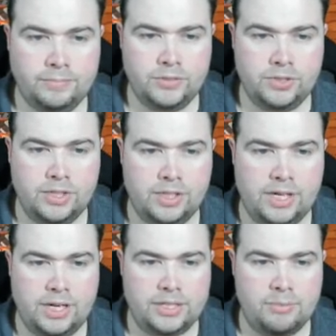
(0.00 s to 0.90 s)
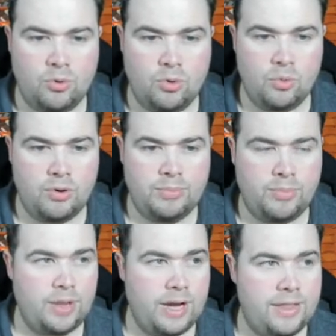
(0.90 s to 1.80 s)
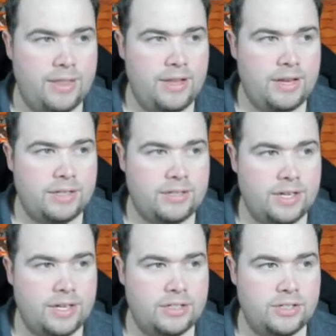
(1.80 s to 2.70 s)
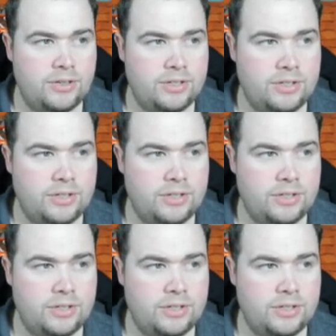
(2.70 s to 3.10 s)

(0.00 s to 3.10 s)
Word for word: Just going to collect some more wood, put that in there, so that is good.